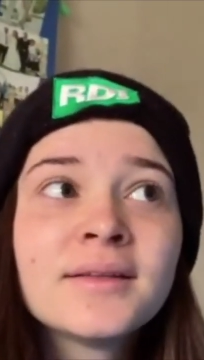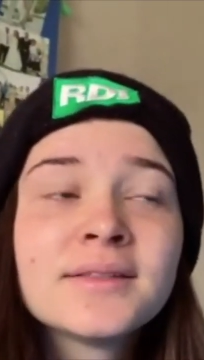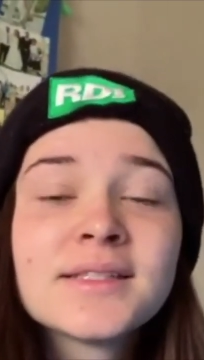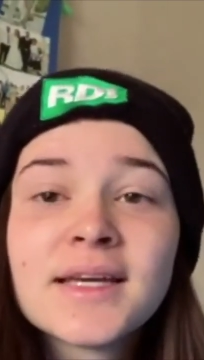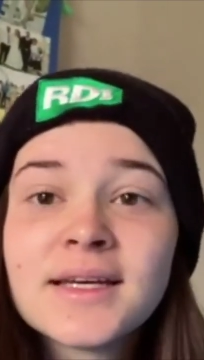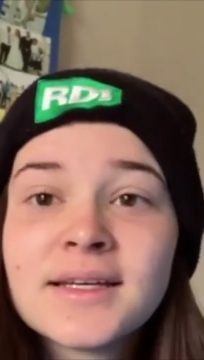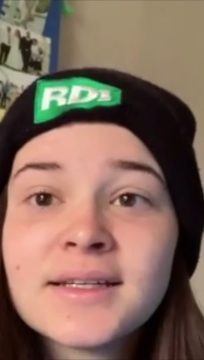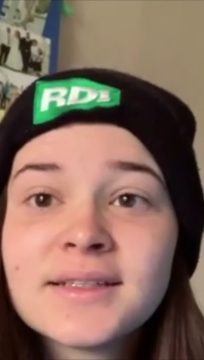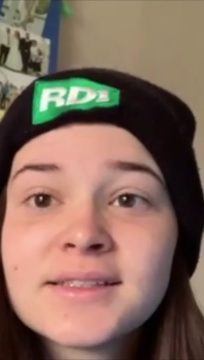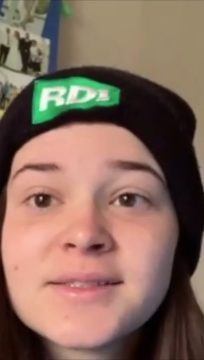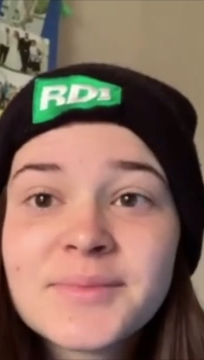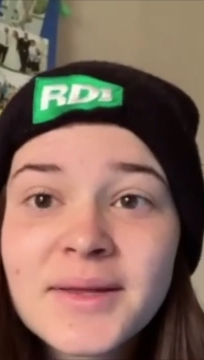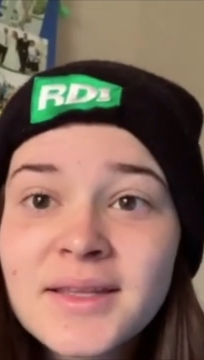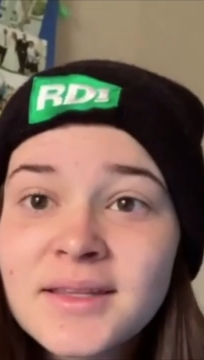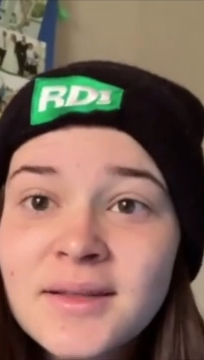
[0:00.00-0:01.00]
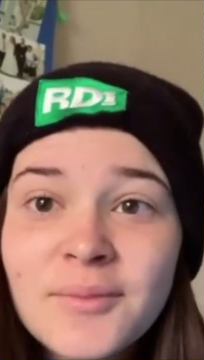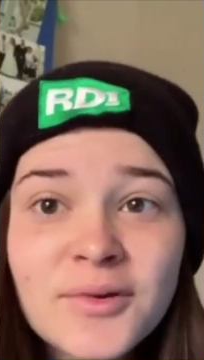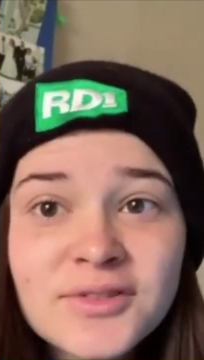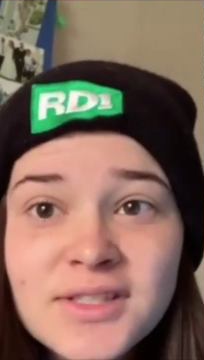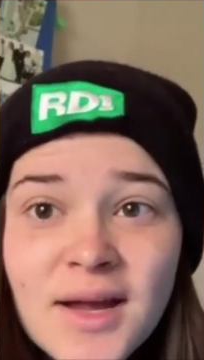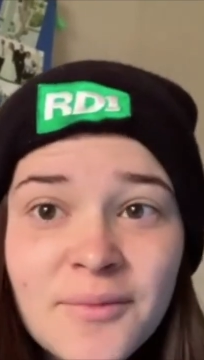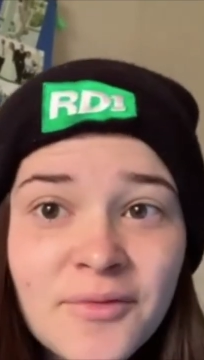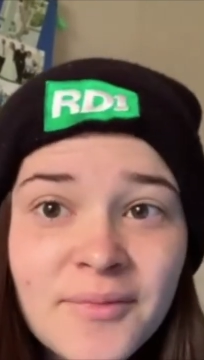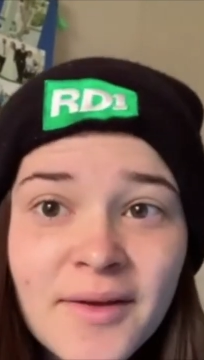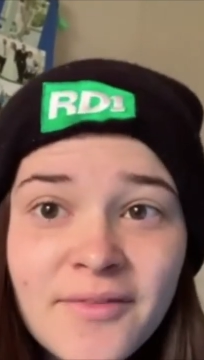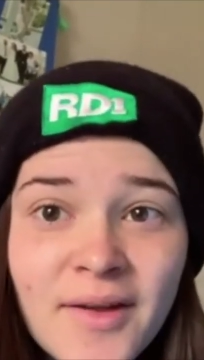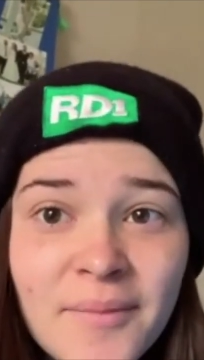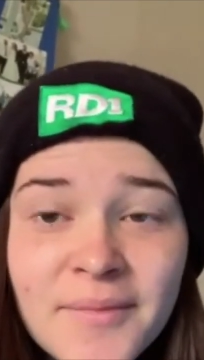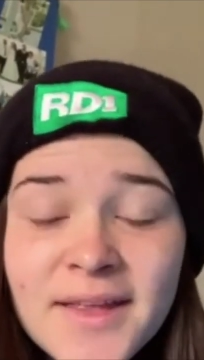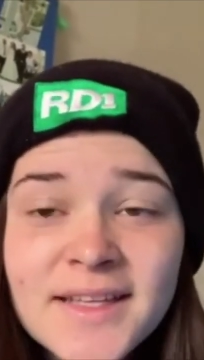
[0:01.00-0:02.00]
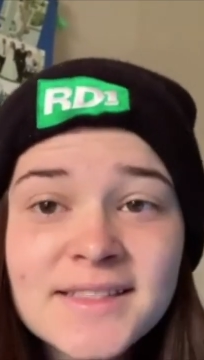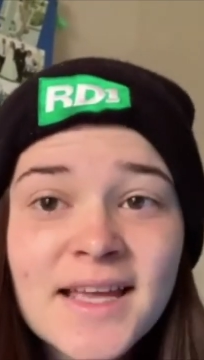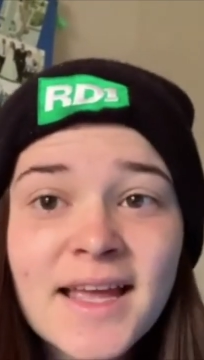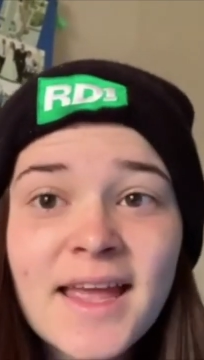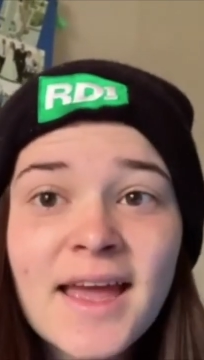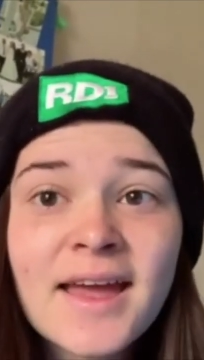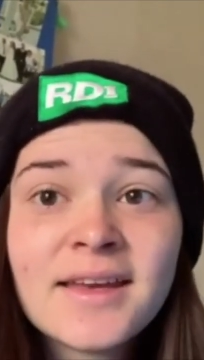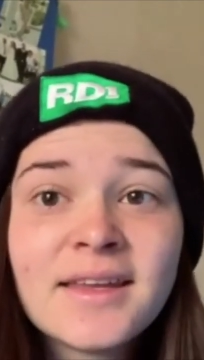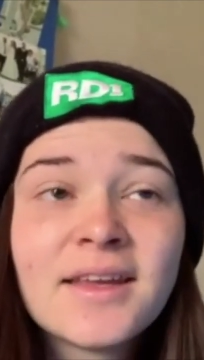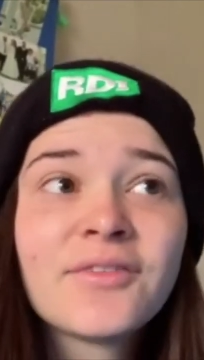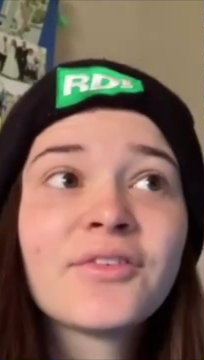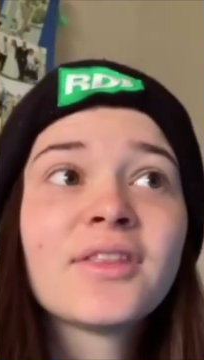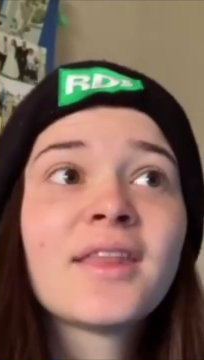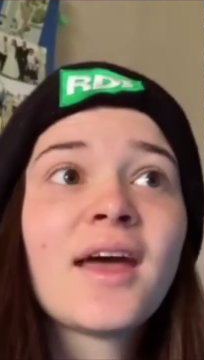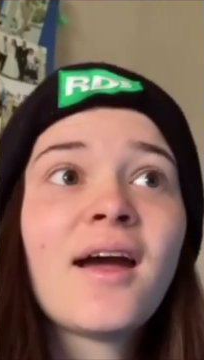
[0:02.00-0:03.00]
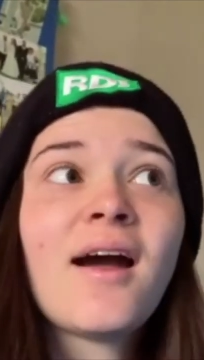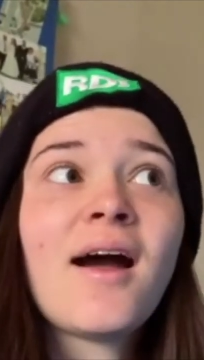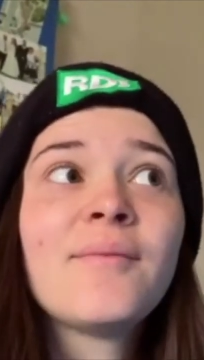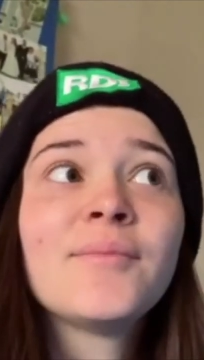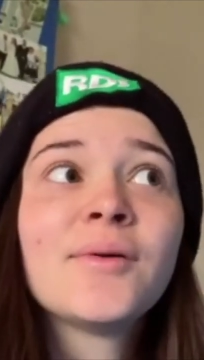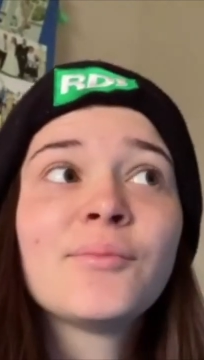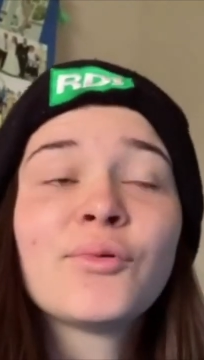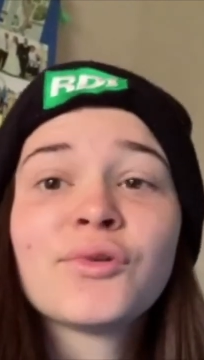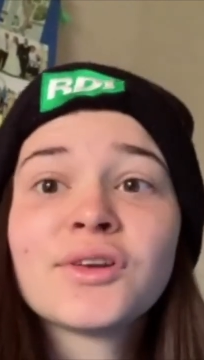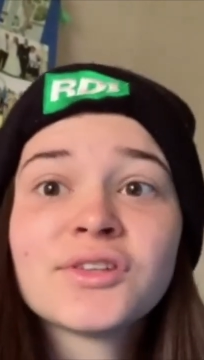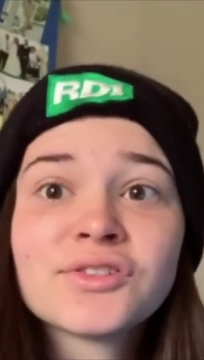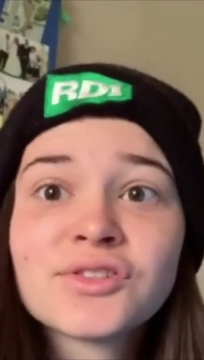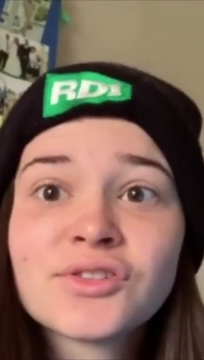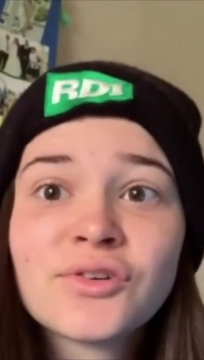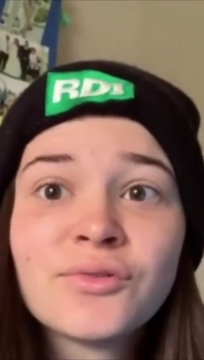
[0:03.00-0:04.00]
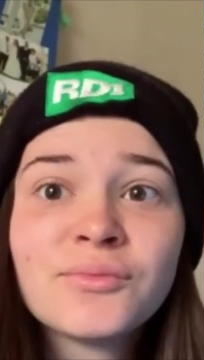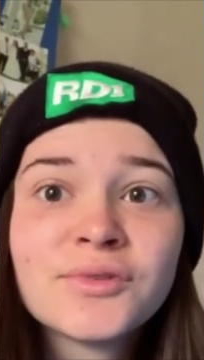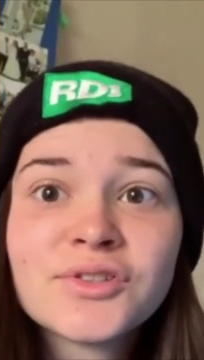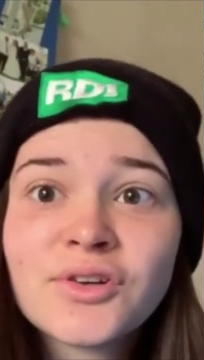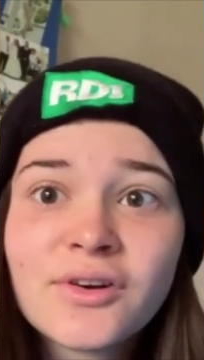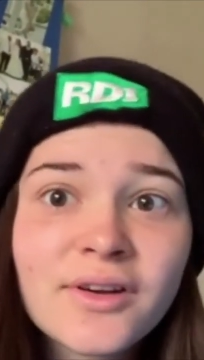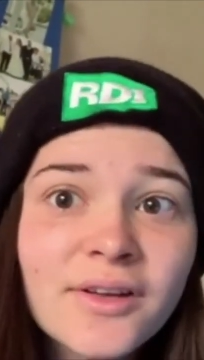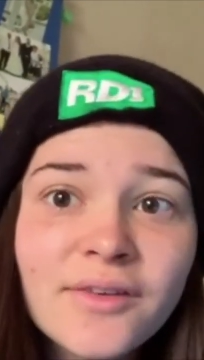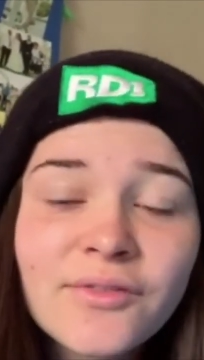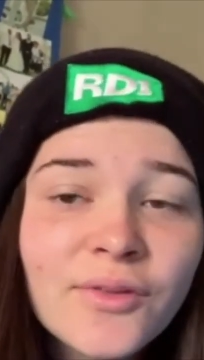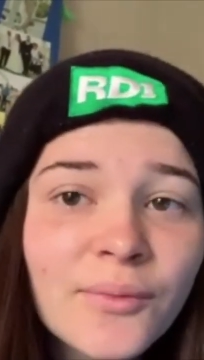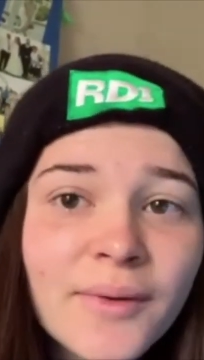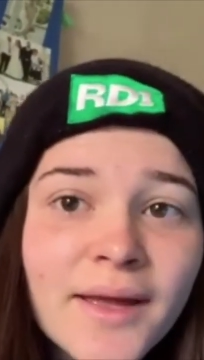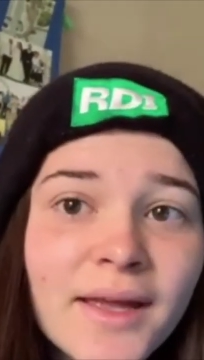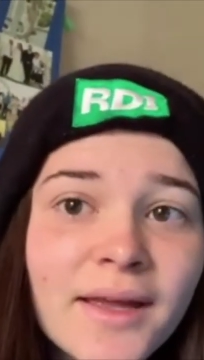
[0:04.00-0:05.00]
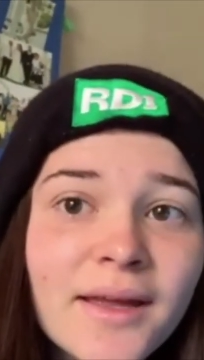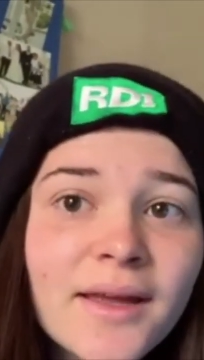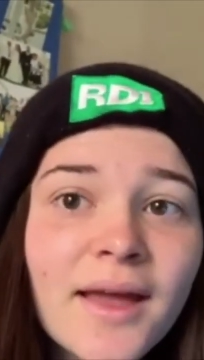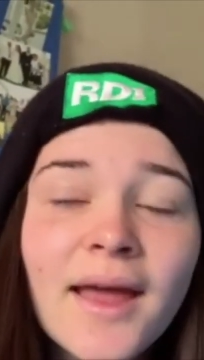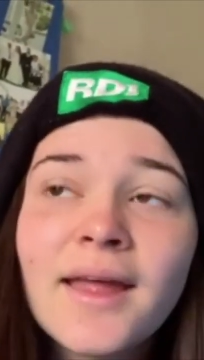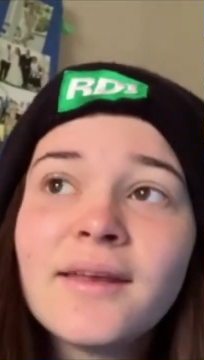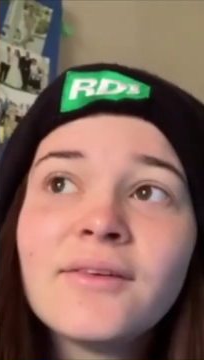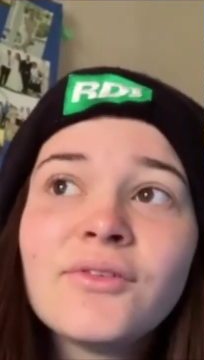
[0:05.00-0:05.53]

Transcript: to spend the most time with my family as I can, given that I'm at boarding school majority of the week and